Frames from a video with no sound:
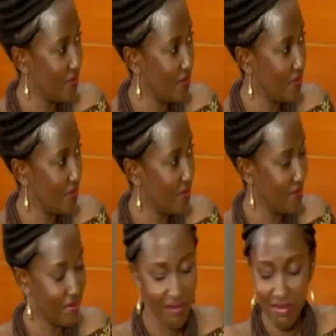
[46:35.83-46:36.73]
That
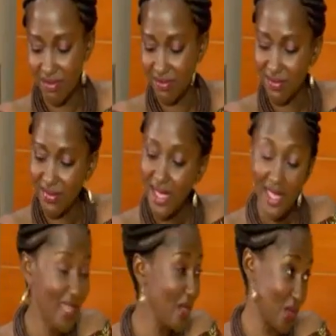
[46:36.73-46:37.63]

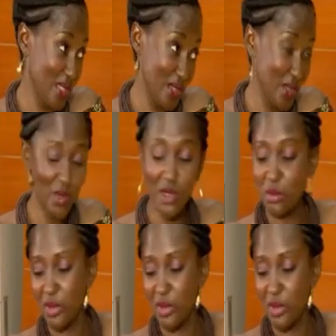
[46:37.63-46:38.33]
was what I was doing.